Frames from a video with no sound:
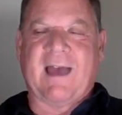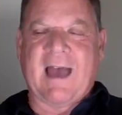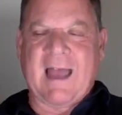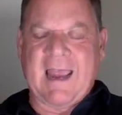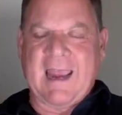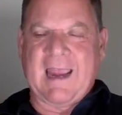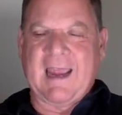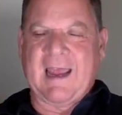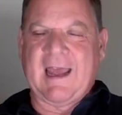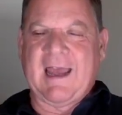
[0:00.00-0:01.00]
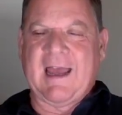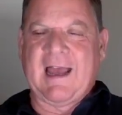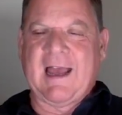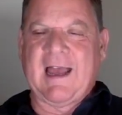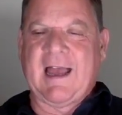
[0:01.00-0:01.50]
I,
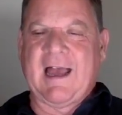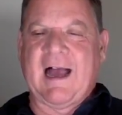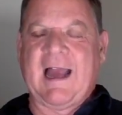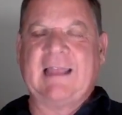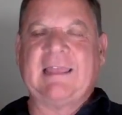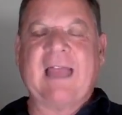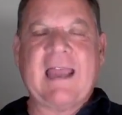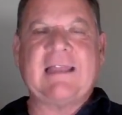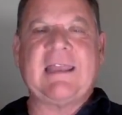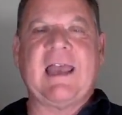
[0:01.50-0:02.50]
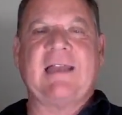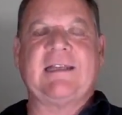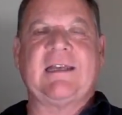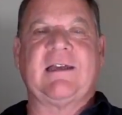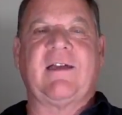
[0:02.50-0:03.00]
I like the
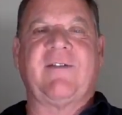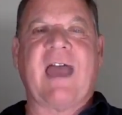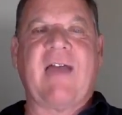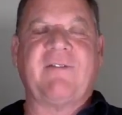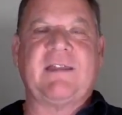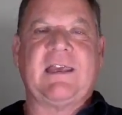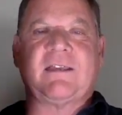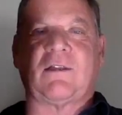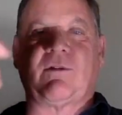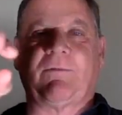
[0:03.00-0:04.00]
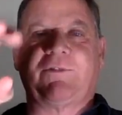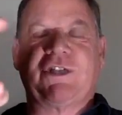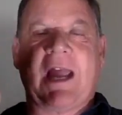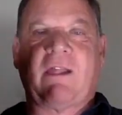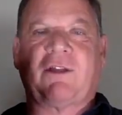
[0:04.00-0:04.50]
idea of having these little
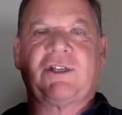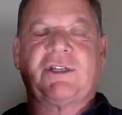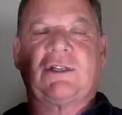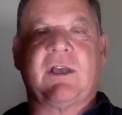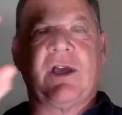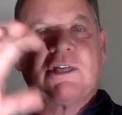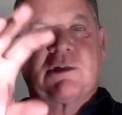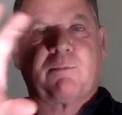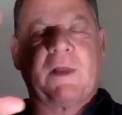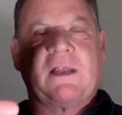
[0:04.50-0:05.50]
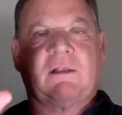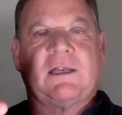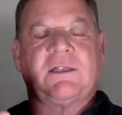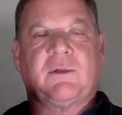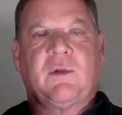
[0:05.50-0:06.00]
challenges sprinkled
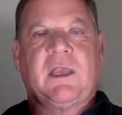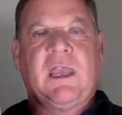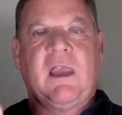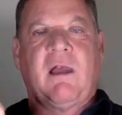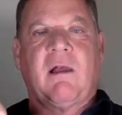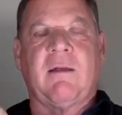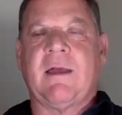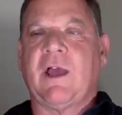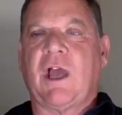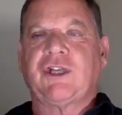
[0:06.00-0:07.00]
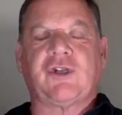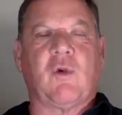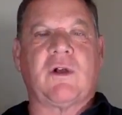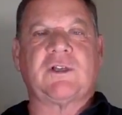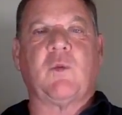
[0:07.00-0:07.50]
into a year. As
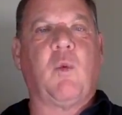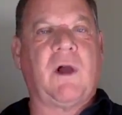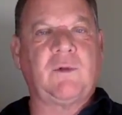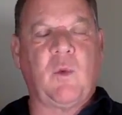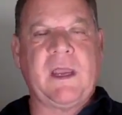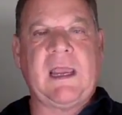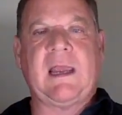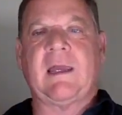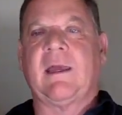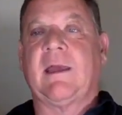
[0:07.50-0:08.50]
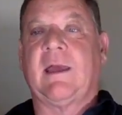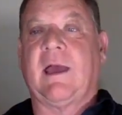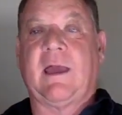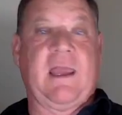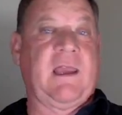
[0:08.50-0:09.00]
short as one week,
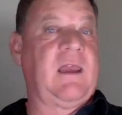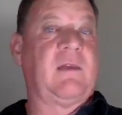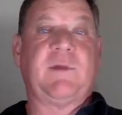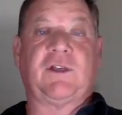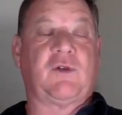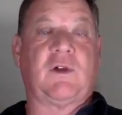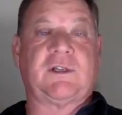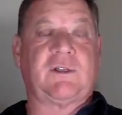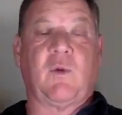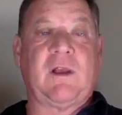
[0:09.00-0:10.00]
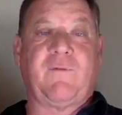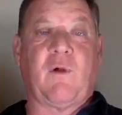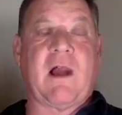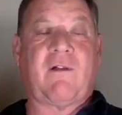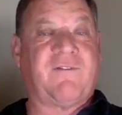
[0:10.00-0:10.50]
uh, it, it can be as short as a
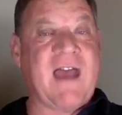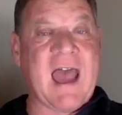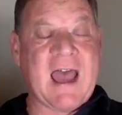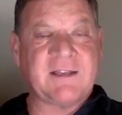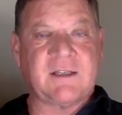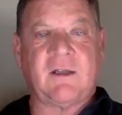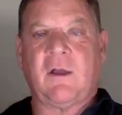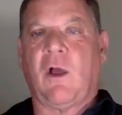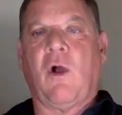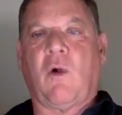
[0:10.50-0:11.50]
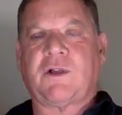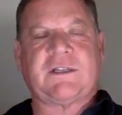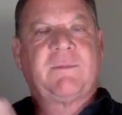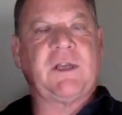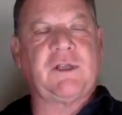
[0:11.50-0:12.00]
twenty-four hour fast, or
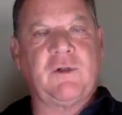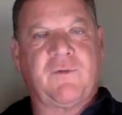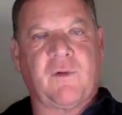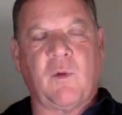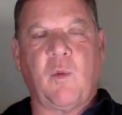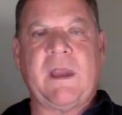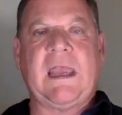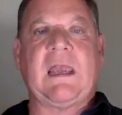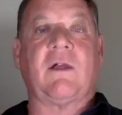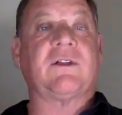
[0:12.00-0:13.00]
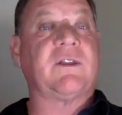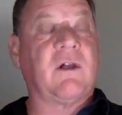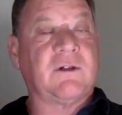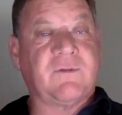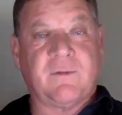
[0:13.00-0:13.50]
something you do for a week, or,
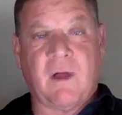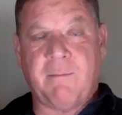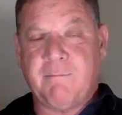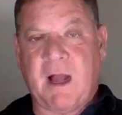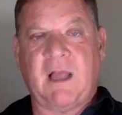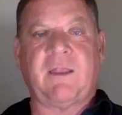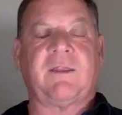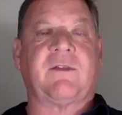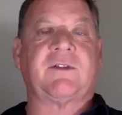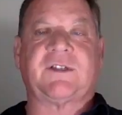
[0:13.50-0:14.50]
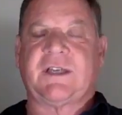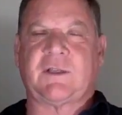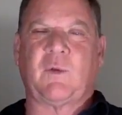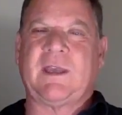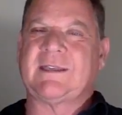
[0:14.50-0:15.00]
or a month, or
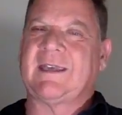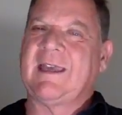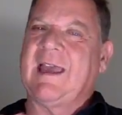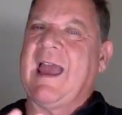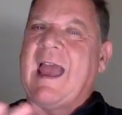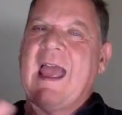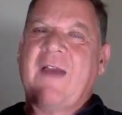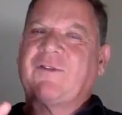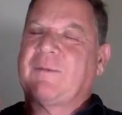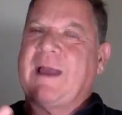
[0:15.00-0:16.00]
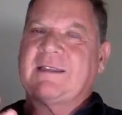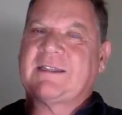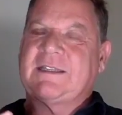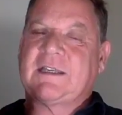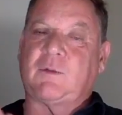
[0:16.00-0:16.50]
six weeks. After about
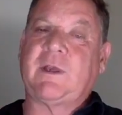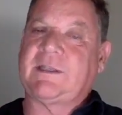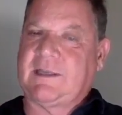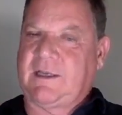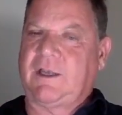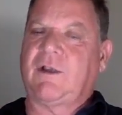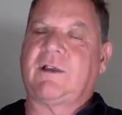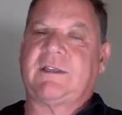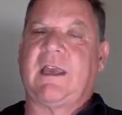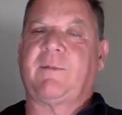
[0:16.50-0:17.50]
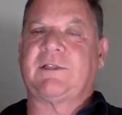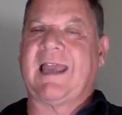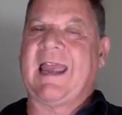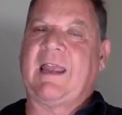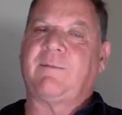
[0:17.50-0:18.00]
six weeks, in your example's
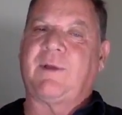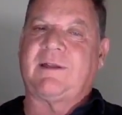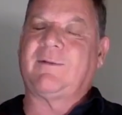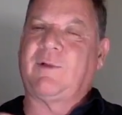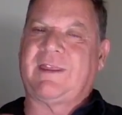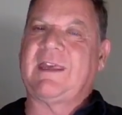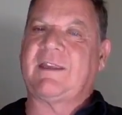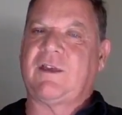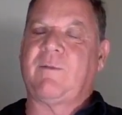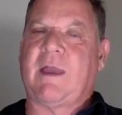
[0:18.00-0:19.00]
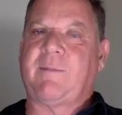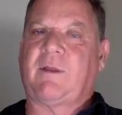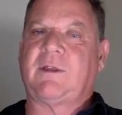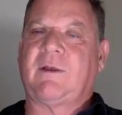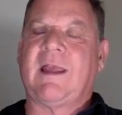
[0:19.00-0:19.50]
eight, but with this you might be
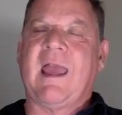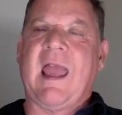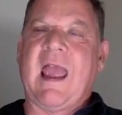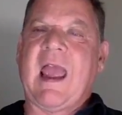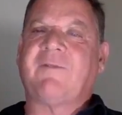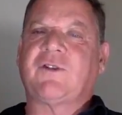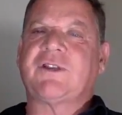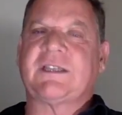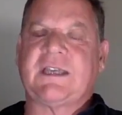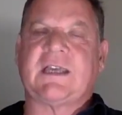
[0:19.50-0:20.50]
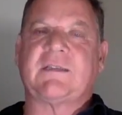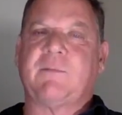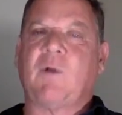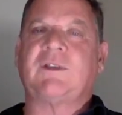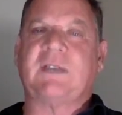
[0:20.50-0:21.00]
able to do it. After six,
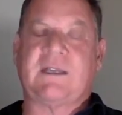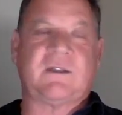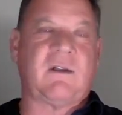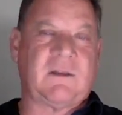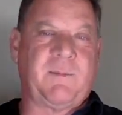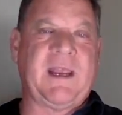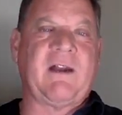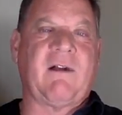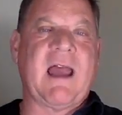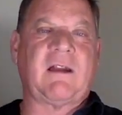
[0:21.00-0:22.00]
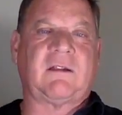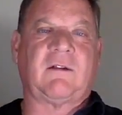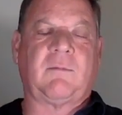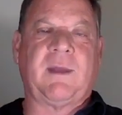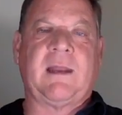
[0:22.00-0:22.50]
most things start to peter out a
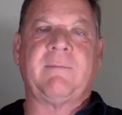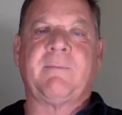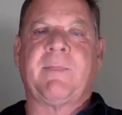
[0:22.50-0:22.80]
little bit.